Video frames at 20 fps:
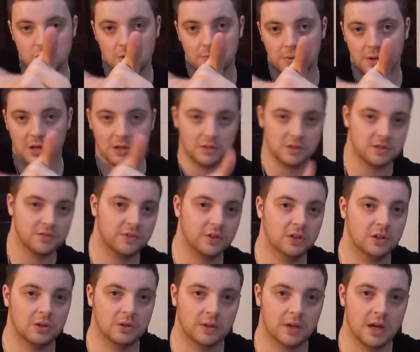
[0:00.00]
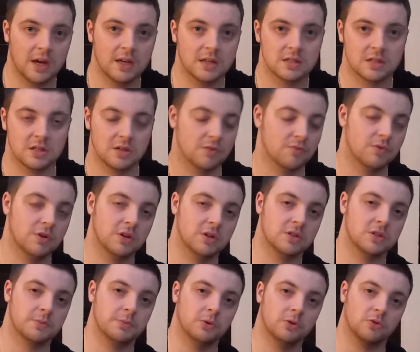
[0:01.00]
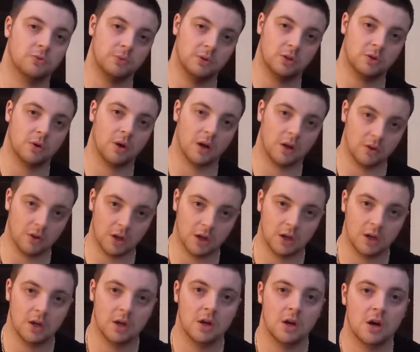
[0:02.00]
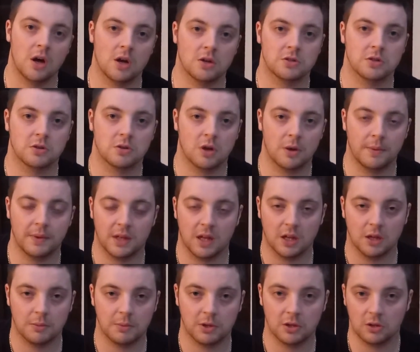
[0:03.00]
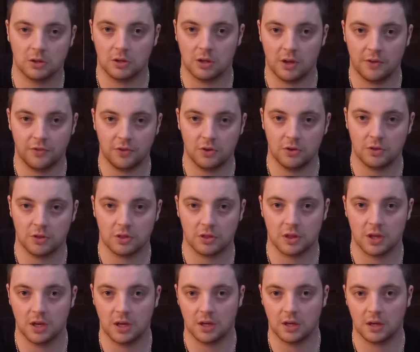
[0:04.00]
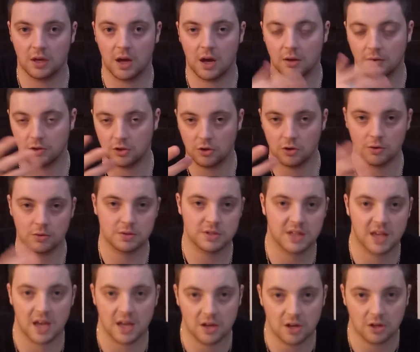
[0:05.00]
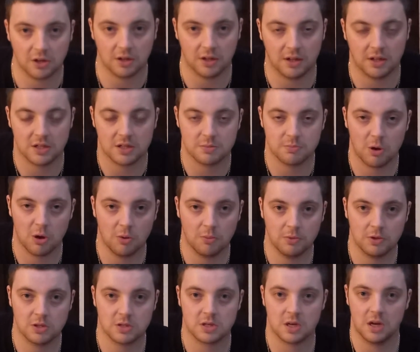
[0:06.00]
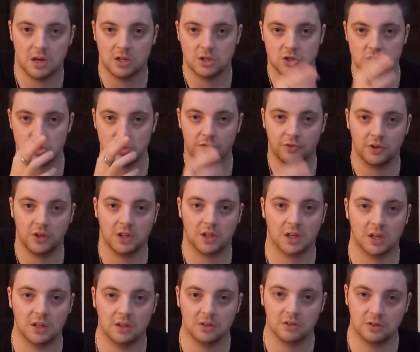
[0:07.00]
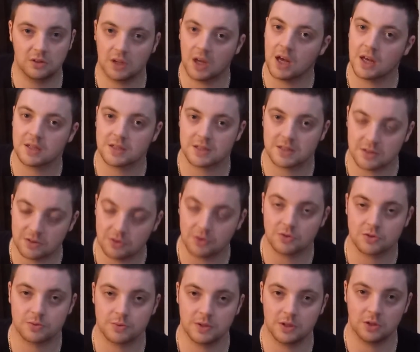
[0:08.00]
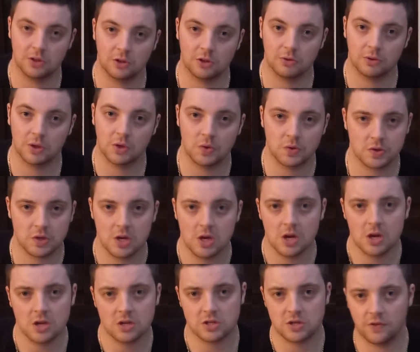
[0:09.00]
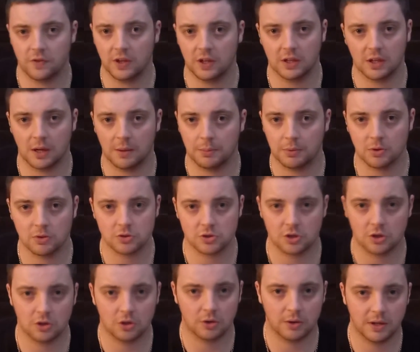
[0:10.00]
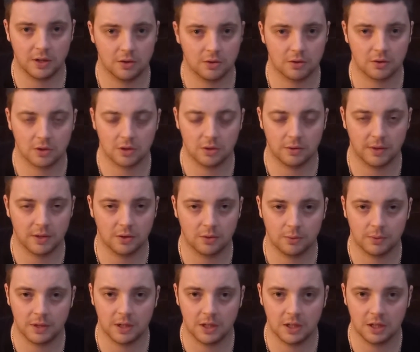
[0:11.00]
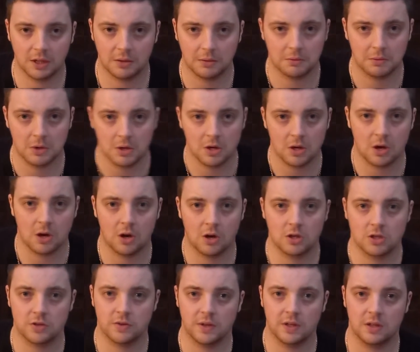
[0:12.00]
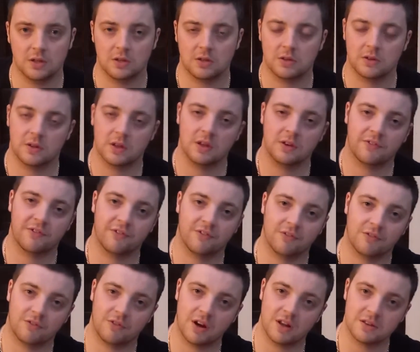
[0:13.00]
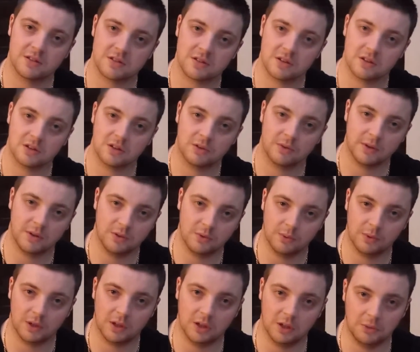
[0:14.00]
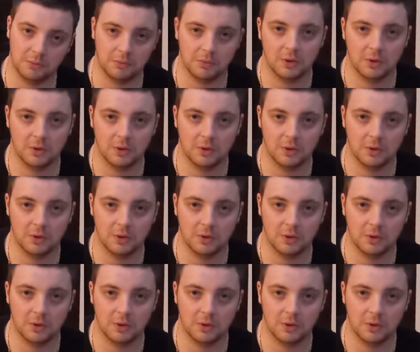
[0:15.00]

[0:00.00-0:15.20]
up on this video, guys, because it really supports me quite a lot. Also, comment down the middle if you think how the Euros are getting on at this moment, and do you think England are still going to win the Euros? Do you think that Portugal are going to end up winning it? Or do you think France are going to end up winning it?